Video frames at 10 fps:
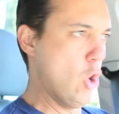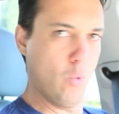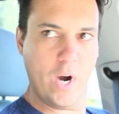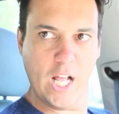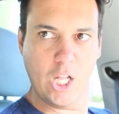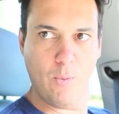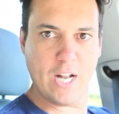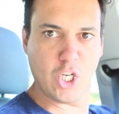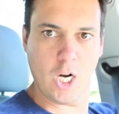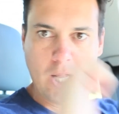Real
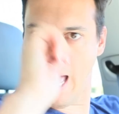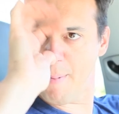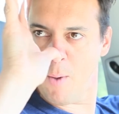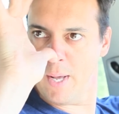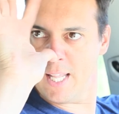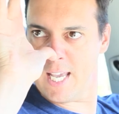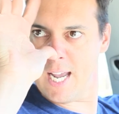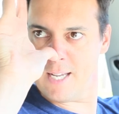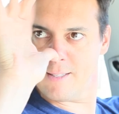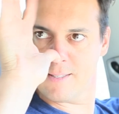original. How about one of
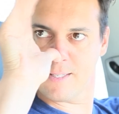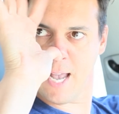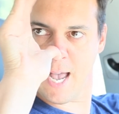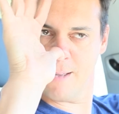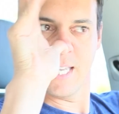these, huh?